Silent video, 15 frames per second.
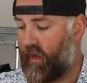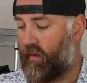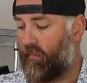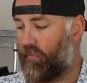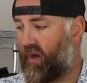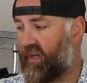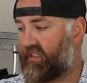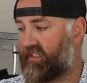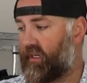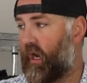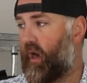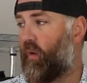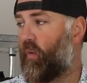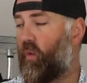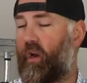But
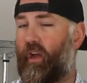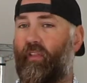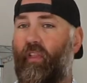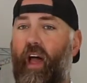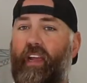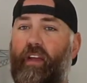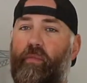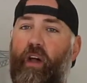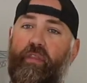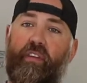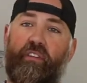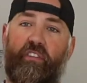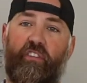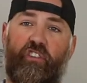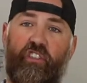what I like about
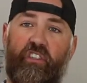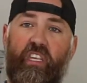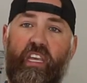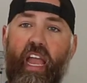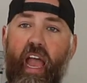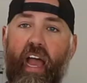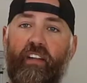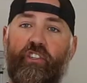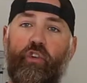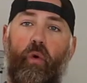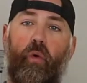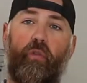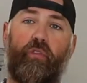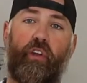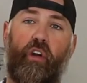this is just the edge
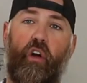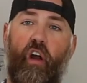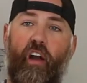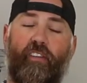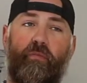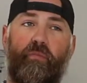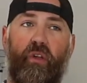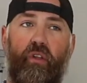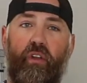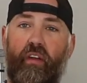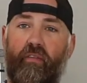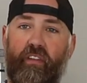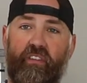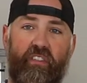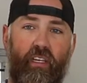hold, the carvability
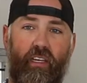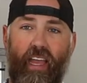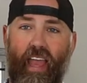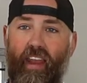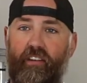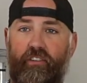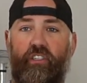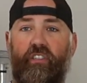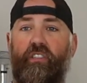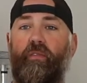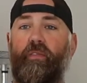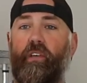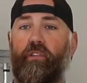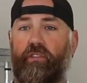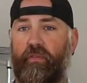of this thing, and it just
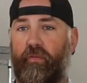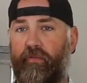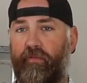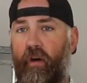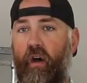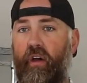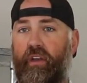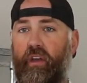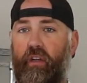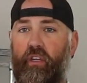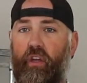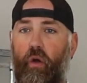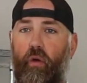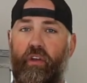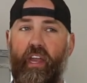feels fun
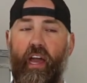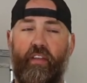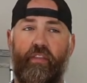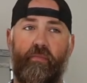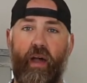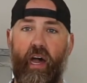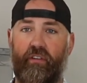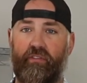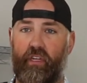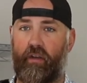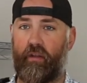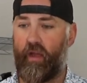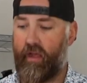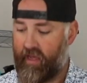going down the mountain.